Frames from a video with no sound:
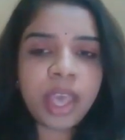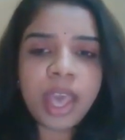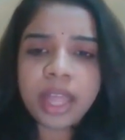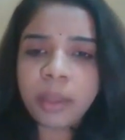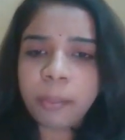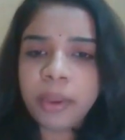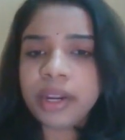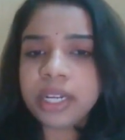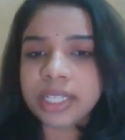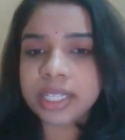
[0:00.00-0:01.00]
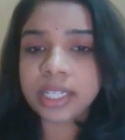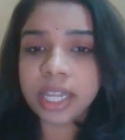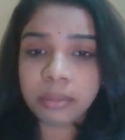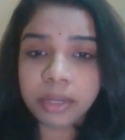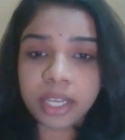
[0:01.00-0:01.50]
And the period is the
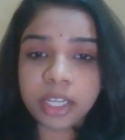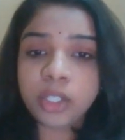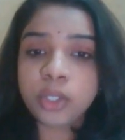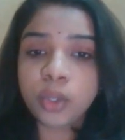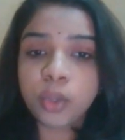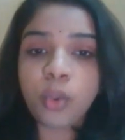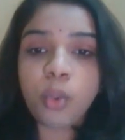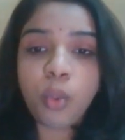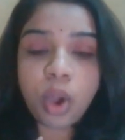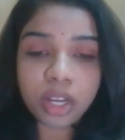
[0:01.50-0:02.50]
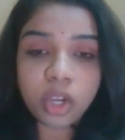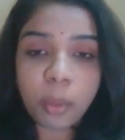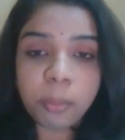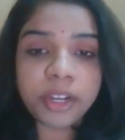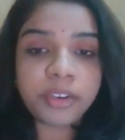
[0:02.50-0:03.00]
time taken to do one
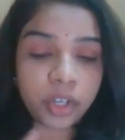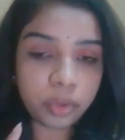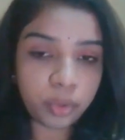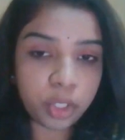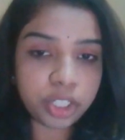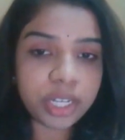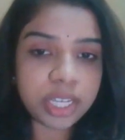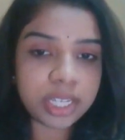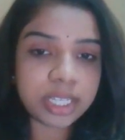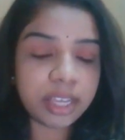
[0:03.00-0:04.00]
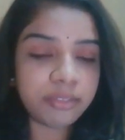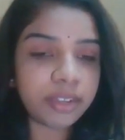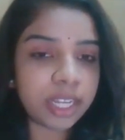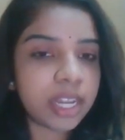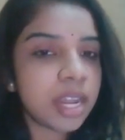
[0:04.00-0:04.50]
complete revolution is given
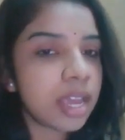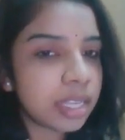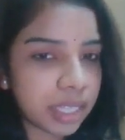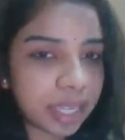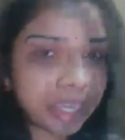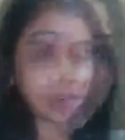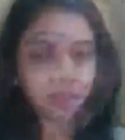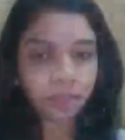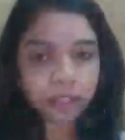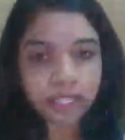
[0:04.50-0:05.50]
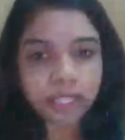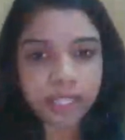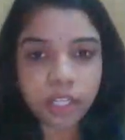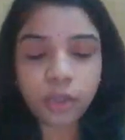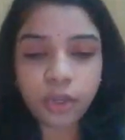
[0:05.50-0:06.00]
in seconds. Other than forces
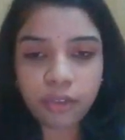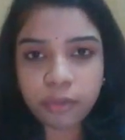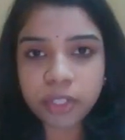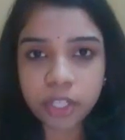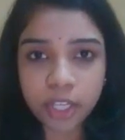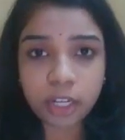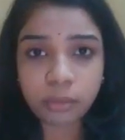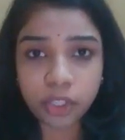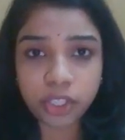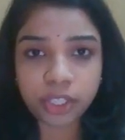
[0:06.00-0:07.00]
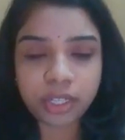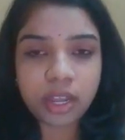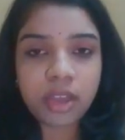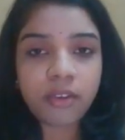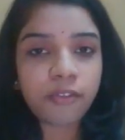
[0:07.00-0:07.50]
in uniform circular motion,
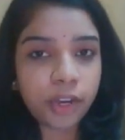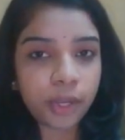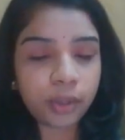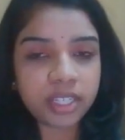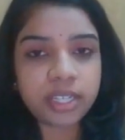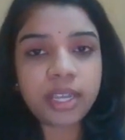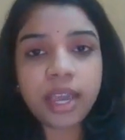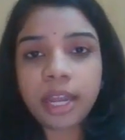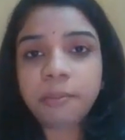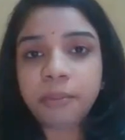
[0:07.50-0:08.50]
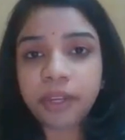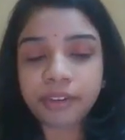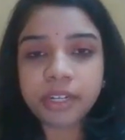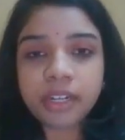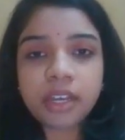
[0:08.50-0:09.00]
frequency, and
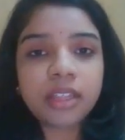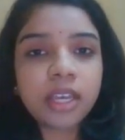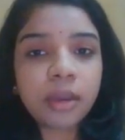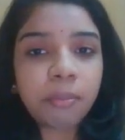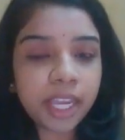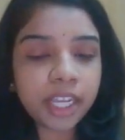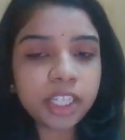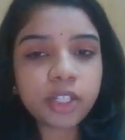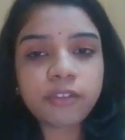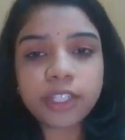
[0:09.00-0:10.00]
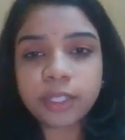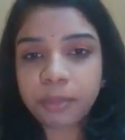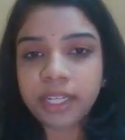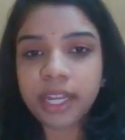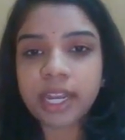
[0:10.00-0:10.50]
period, the application of
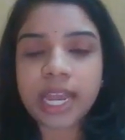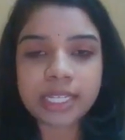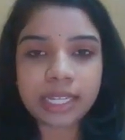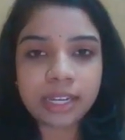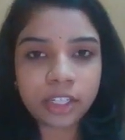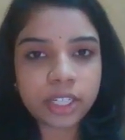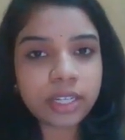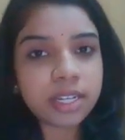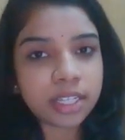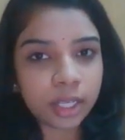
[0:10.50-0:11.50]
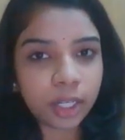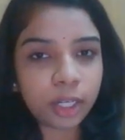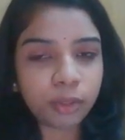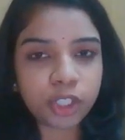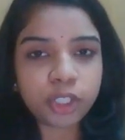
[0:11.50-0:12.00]
speed and acceleration in circular
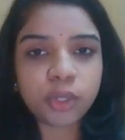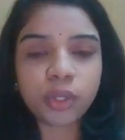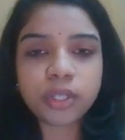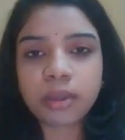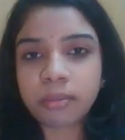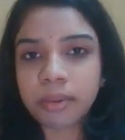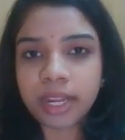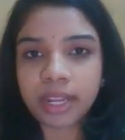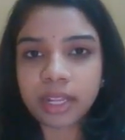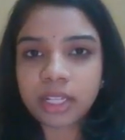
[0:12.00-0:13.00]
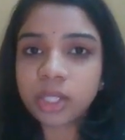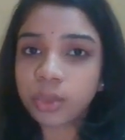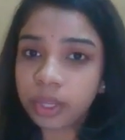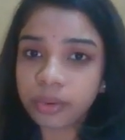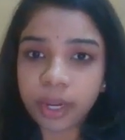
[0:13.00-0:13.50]
motion also apply in
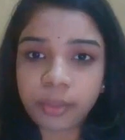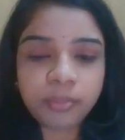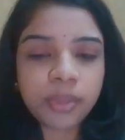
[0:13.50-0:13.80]
swing right.